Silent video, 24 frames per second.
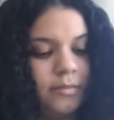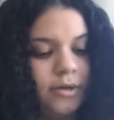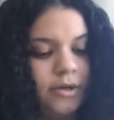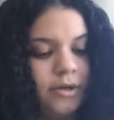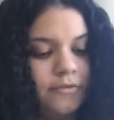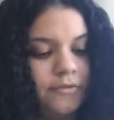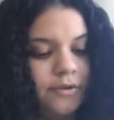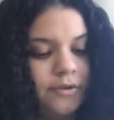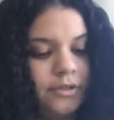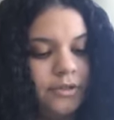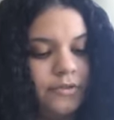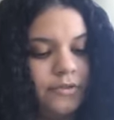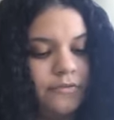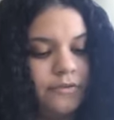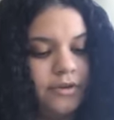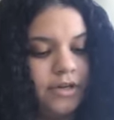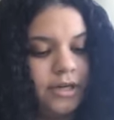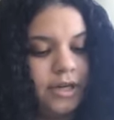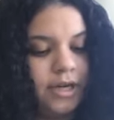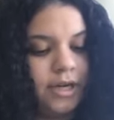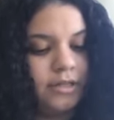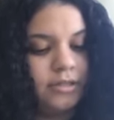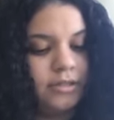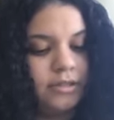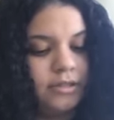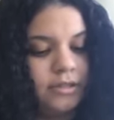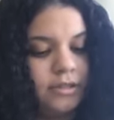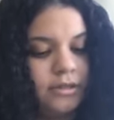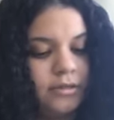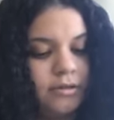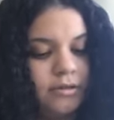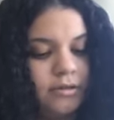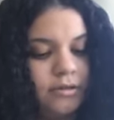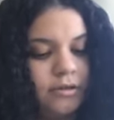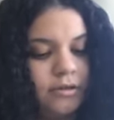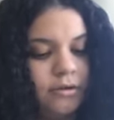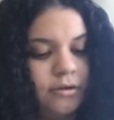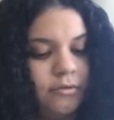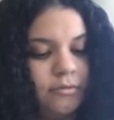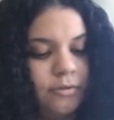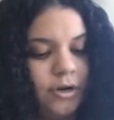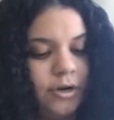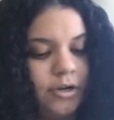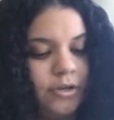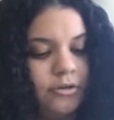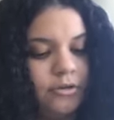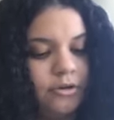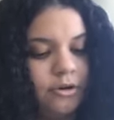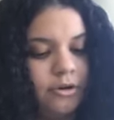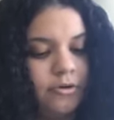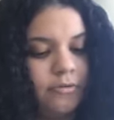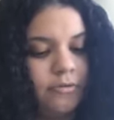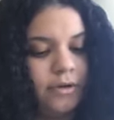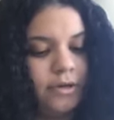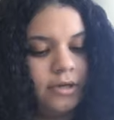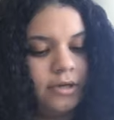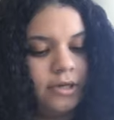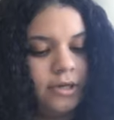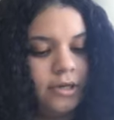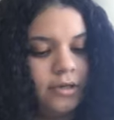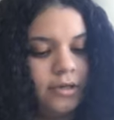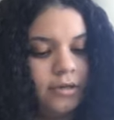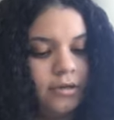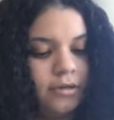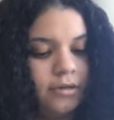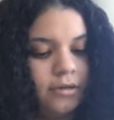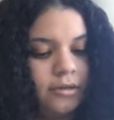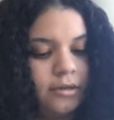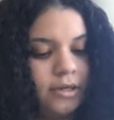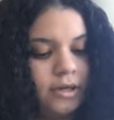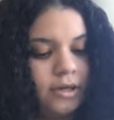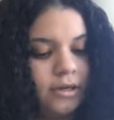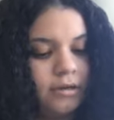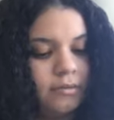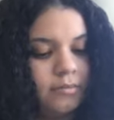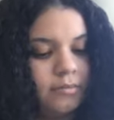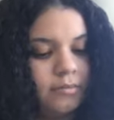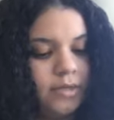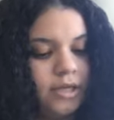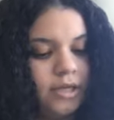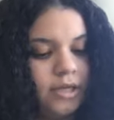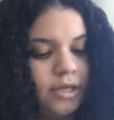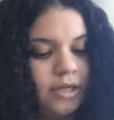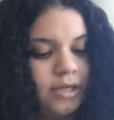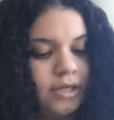my first friend asking, Why do you go around hitting all the time?